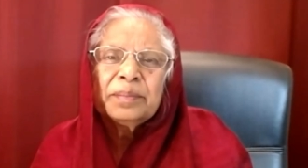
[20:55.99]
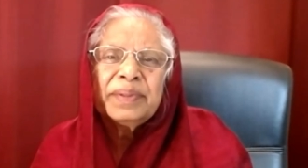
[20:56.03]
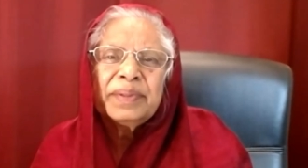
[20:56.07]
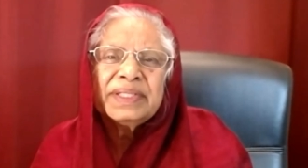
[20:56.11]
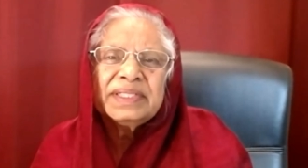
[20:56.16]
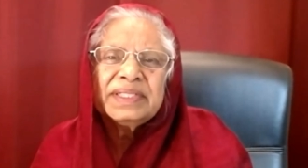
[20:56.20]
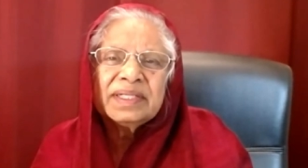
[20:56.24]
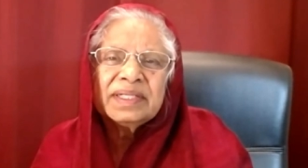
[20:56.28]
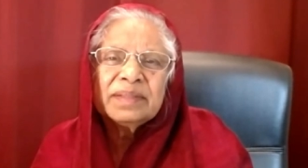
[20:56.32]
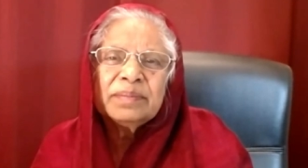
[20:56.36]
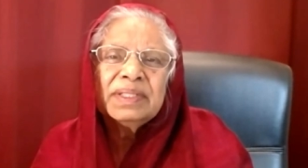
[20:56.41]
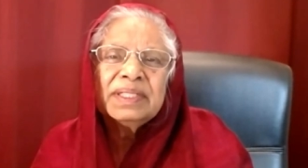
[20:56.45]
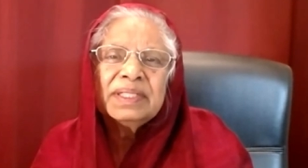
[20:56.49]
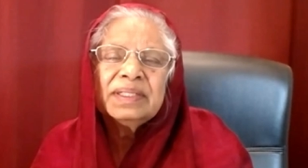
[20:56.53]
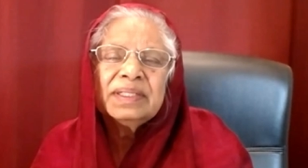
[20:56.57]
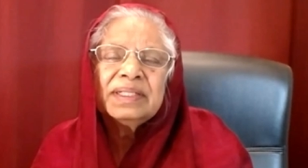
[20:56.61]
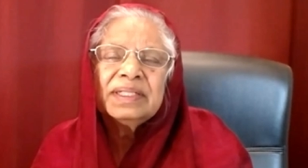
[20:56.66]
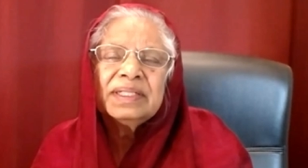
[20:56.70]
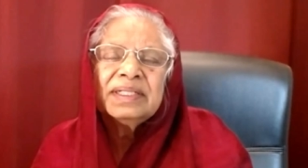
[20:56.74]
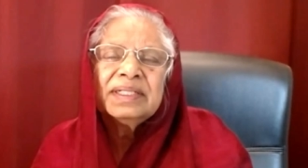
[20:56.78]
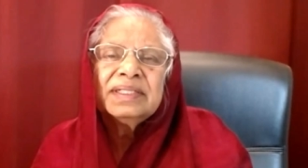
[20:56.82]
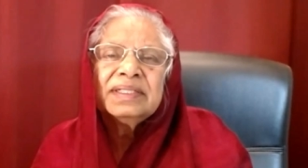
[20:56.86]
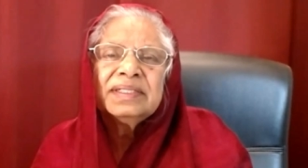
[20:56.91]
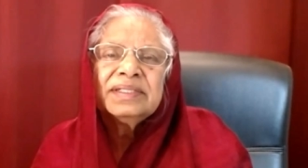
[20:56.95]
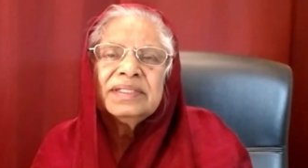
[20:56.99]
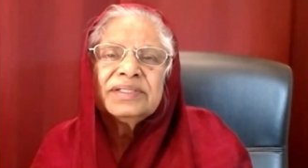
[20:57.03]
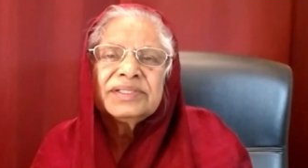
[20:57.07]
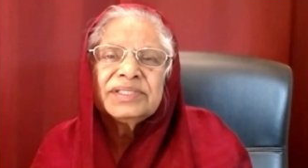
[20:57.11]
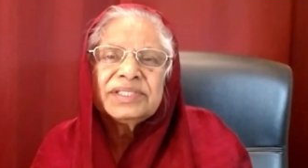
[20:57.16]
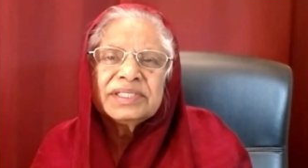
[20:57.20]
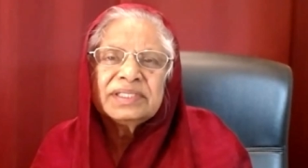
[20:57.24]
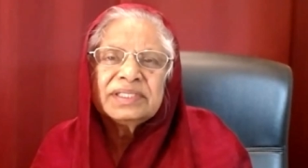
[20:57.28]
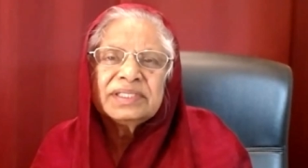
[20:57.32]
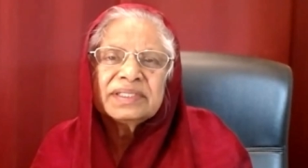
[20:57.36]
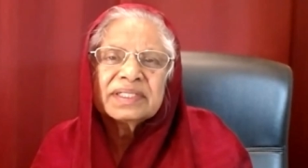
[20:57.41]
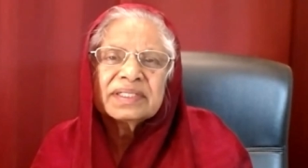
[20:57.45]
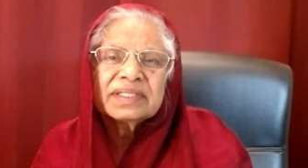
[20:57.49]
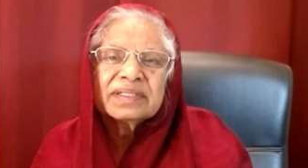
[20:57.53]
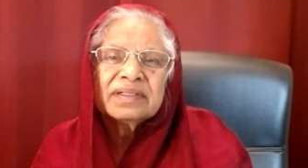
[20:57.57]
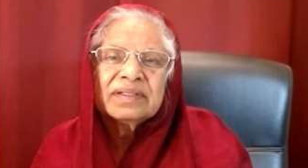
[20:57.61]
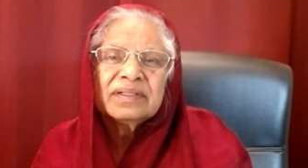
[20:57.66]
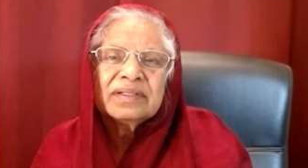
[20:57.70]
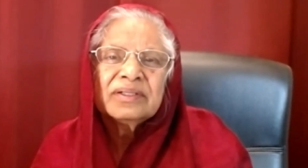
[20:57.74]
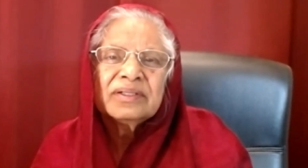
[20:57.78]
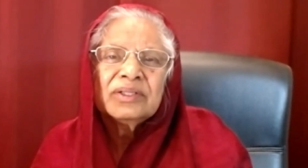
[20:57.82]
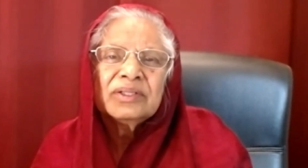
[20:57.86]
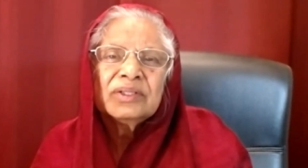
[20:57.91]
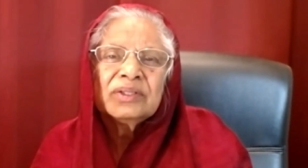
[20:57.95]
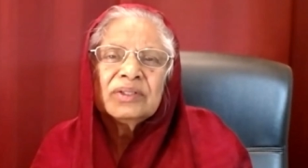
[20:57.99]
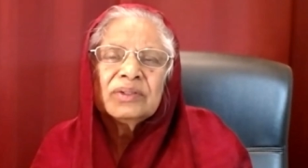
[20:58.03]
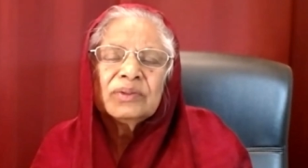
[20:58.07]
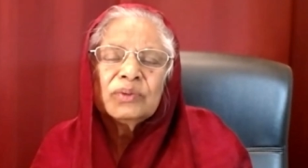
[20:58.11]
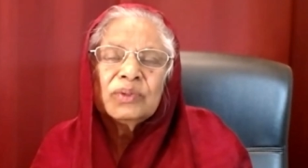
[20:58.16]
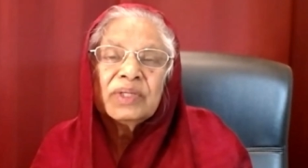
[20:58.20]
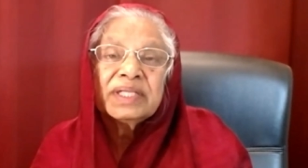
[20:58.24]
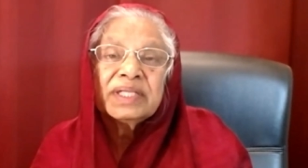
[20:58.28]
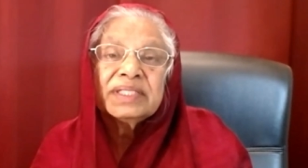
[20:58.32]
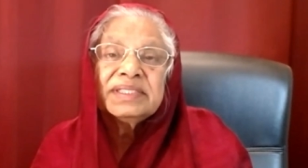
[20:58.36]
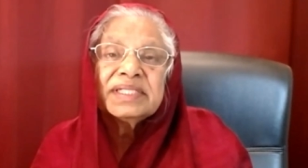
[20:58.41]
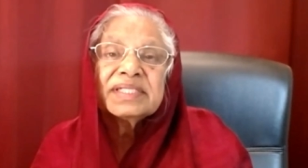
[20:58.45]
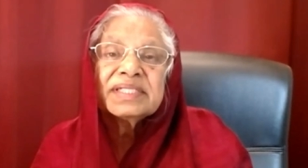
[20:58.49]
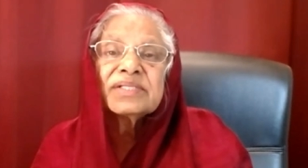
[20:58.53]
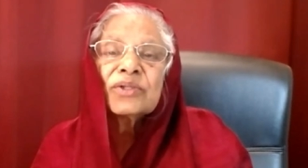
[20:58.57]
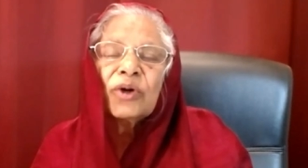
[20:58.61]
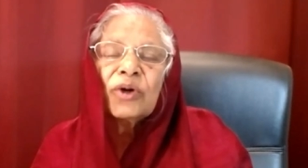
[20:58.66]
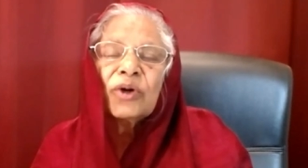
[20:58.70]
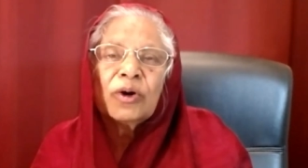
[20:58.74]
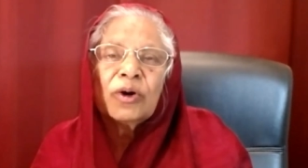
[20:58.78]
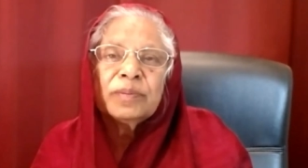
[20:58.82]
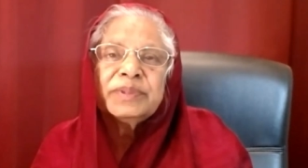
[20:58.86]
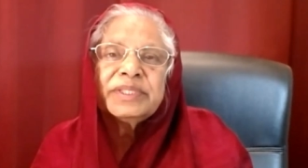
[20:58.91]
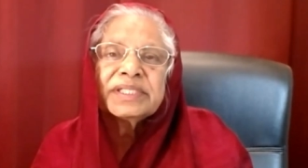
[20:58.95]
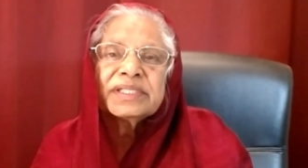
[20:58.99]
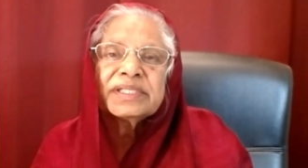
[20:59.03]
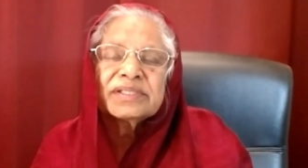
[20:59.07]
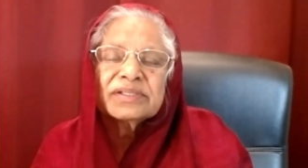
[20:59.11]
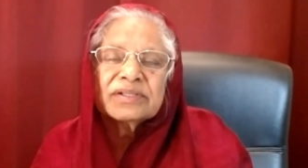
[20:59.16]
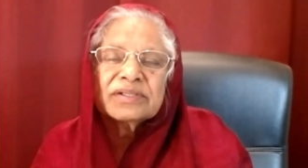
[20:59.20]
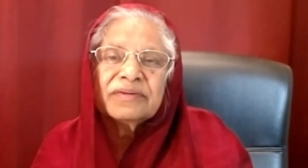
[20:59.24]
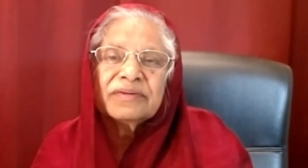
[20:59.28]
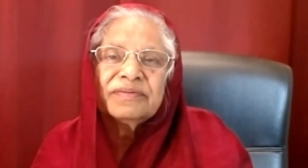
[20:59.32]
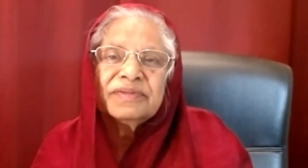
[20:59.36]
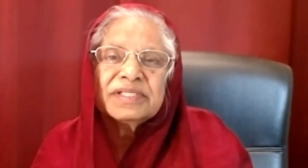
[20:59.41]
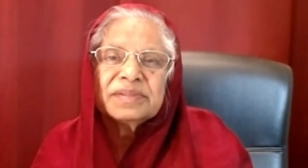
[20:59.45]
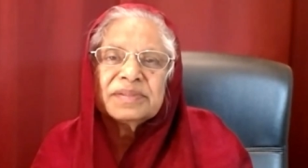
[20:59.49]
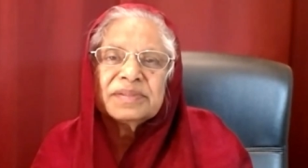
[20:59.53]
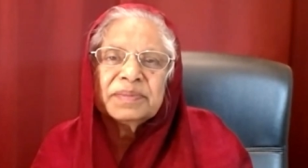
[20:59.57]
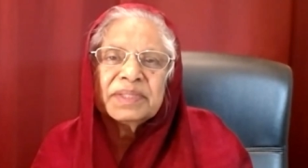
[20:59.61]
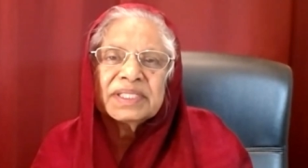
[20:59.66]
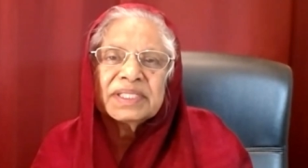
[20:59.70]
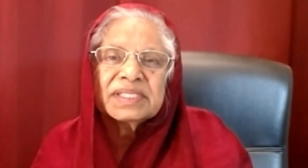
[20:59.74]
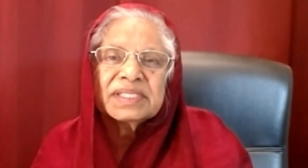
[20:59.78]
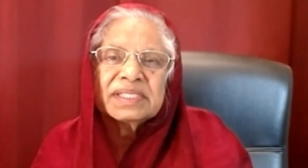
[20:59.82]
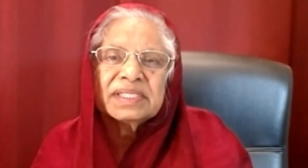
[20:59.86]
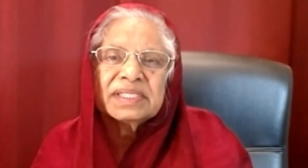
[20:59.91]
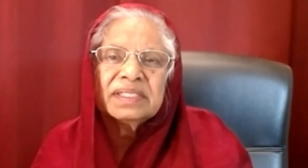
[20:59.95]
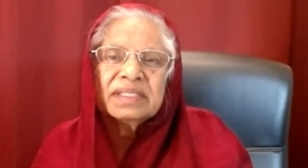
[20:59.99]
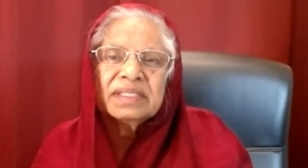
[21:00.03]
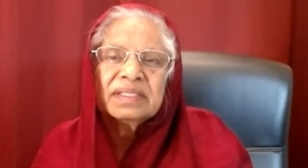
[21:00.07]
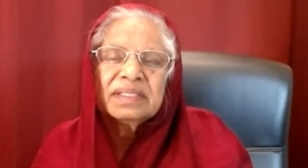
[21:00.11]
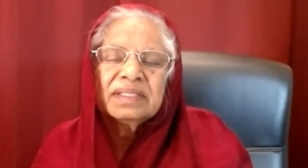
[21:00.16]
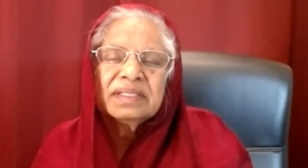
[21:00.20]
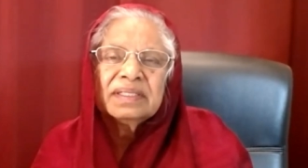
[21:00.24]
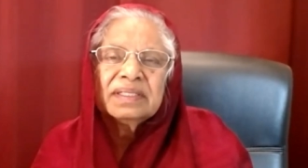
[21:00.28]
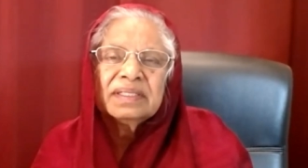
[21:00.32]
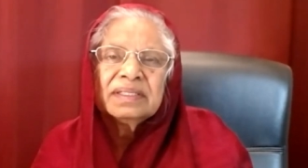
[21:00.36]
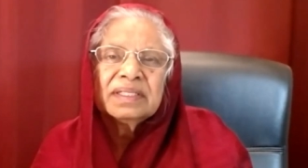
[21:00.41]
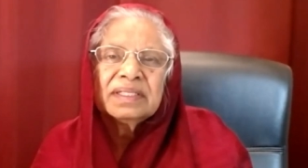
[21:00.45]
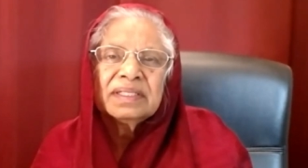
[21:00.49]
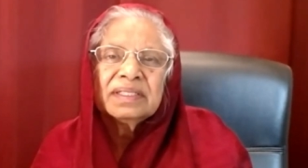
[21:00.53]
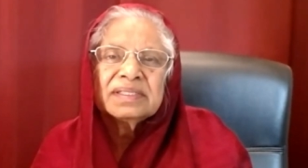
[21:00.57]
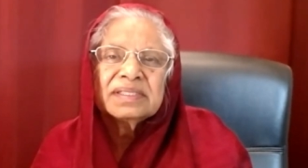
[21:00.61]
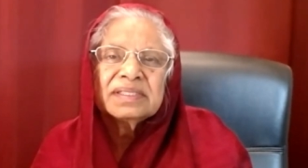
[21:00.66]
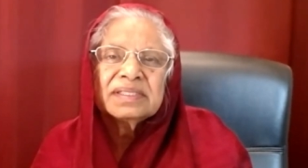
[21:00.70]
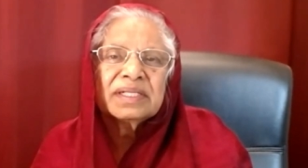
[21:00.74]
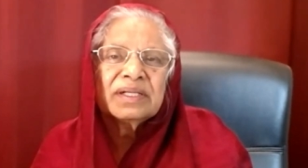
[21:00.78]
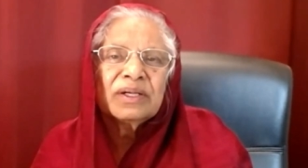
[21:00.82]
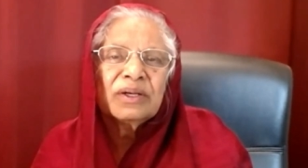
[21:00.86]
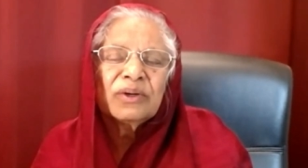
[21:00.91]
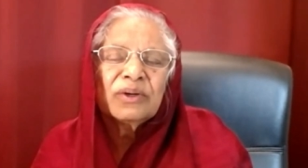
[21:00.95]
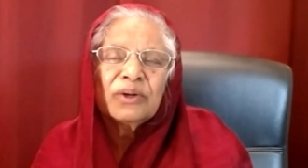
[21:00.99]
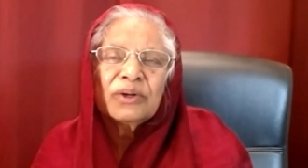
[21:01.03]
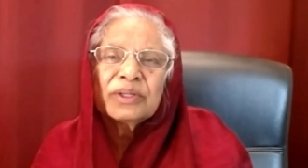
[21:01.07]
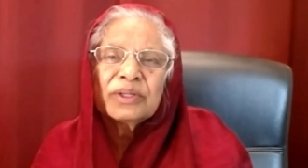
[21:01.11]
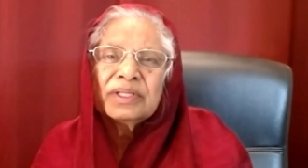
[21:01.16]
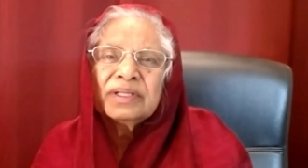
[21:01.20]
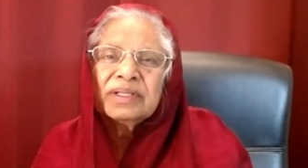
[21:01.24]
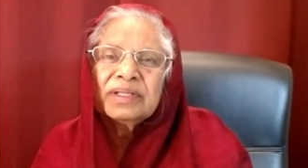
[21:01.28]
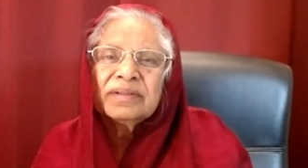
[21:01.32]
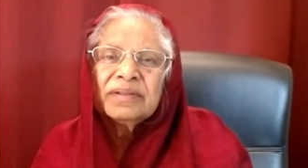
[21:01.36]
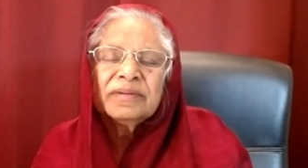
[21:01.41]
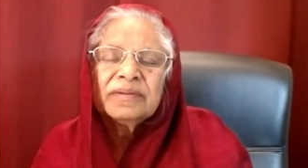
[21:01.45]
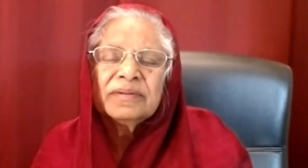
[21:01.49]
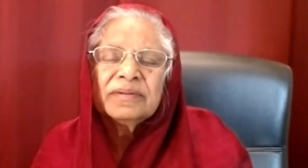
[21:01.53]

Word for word: pitiable children who are just objects of His mercy and say, Lord,